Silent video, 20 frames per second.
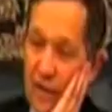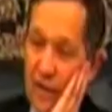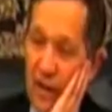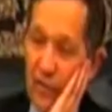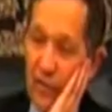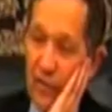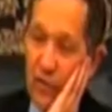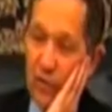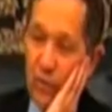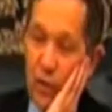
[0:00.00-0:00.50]

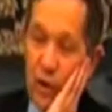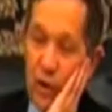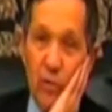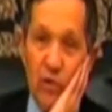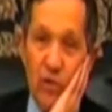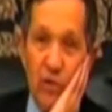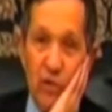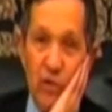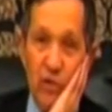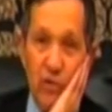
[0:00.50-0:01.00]
Now the
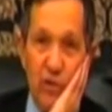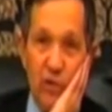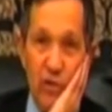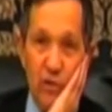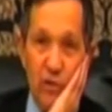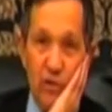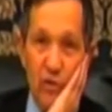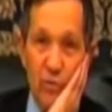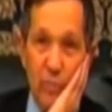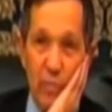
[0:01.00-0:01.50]
Treasury just,
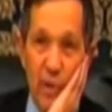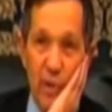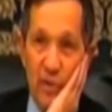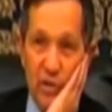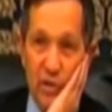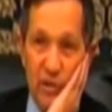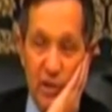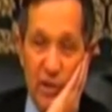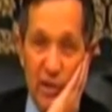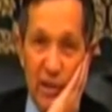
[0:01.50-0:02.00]
just
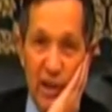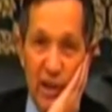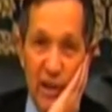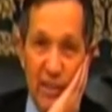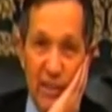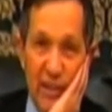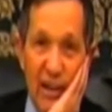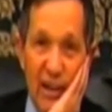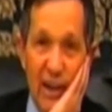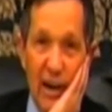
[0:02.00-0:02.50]
basically
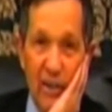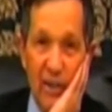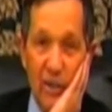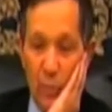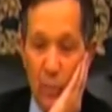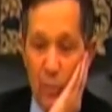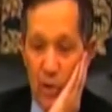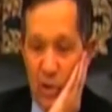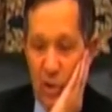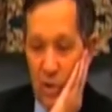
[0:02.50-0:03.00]
cut that out of
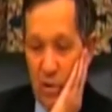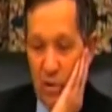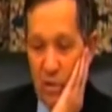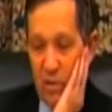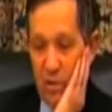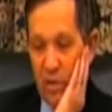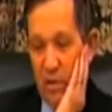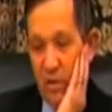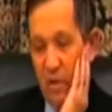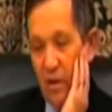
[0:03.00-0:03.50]
the bill.
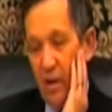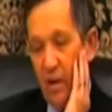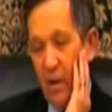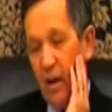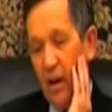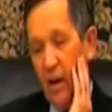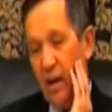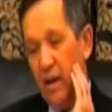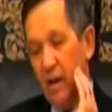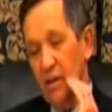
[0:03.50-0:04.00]

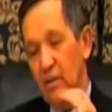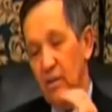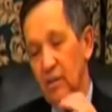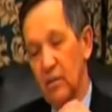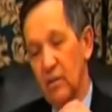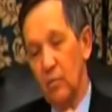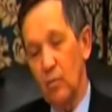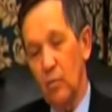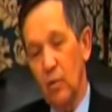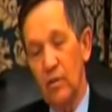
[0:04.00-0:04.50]
And
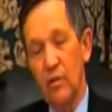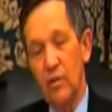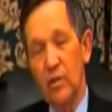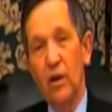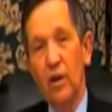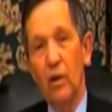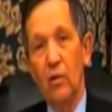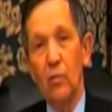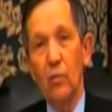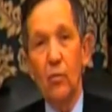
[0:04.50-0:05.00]
what,
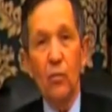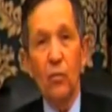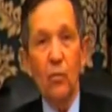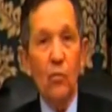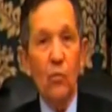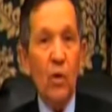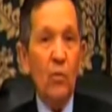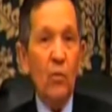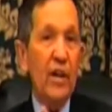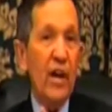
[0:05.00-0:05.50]
you know,
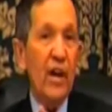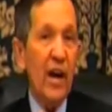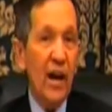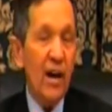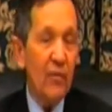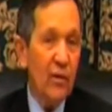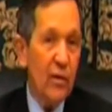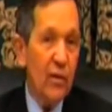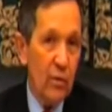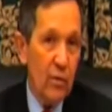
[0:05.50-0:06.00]
what we
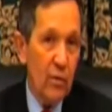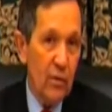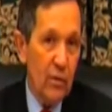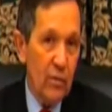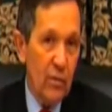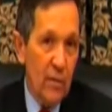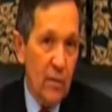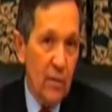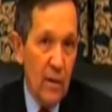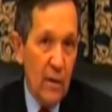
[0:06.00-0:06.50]
have
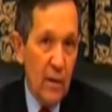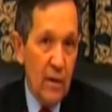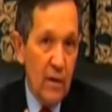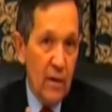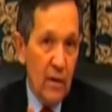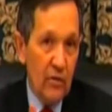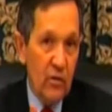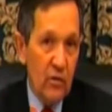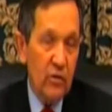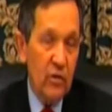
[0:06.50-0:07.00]
here
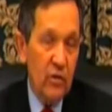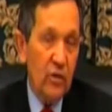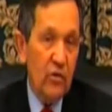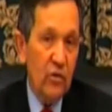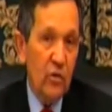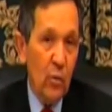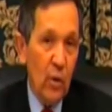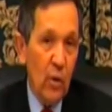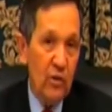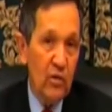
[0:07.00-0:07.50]
is a
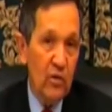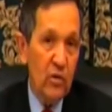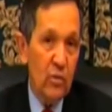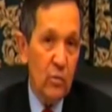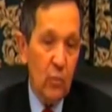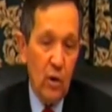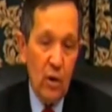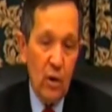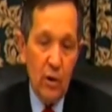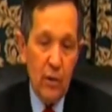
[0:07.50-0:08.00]

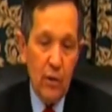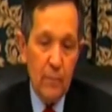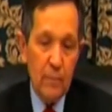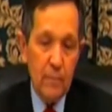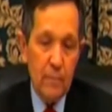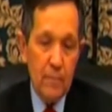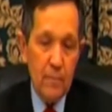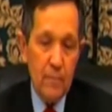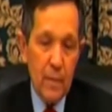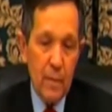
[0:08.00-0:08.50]
situation where
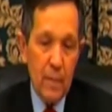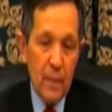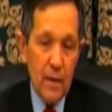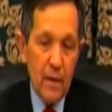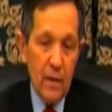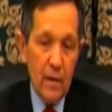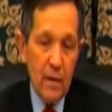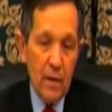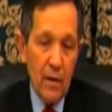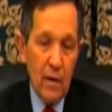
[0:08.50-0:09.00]

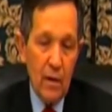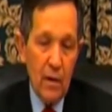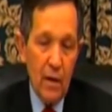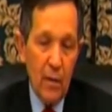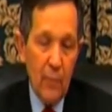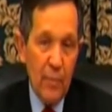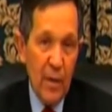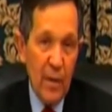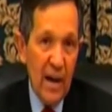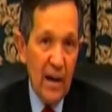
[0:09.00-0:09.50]

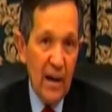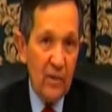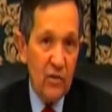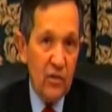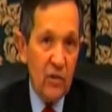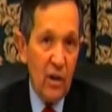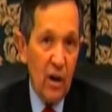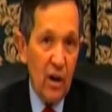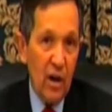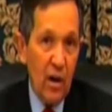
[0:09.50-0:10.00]
uh,
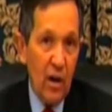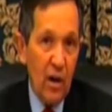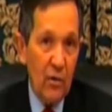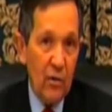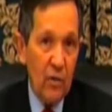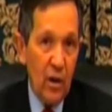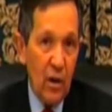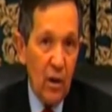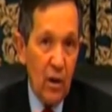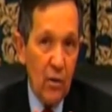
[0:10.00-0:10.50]
banks
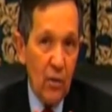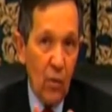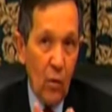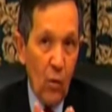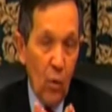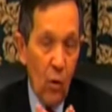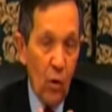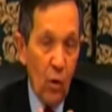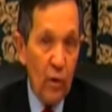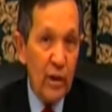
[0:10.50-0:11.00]
are, are
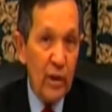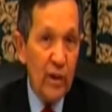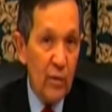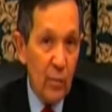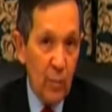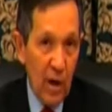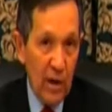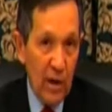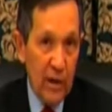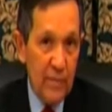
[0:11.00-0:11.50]
hoarding
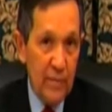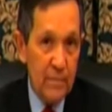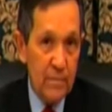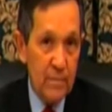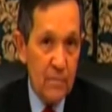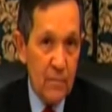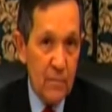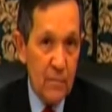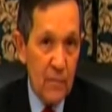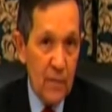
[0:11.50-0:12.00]
the money
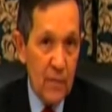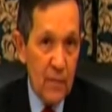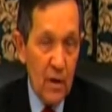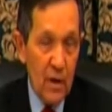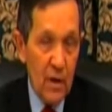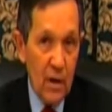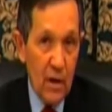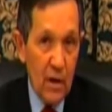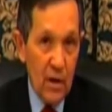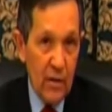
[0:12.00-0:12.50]

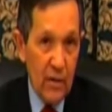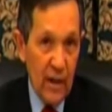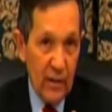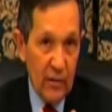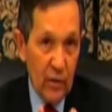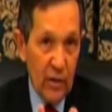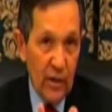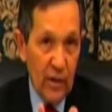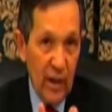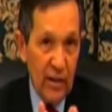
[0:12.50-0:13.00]

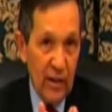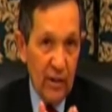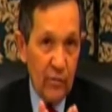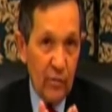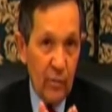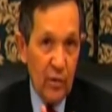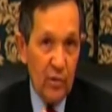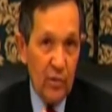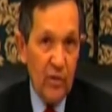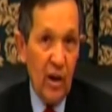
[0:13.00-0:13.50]
that they're getting
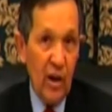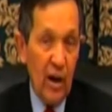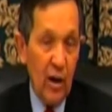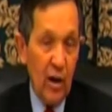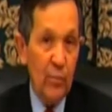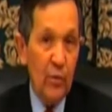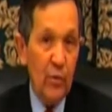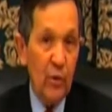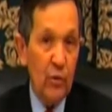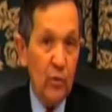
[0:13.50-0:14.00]
from the TARP.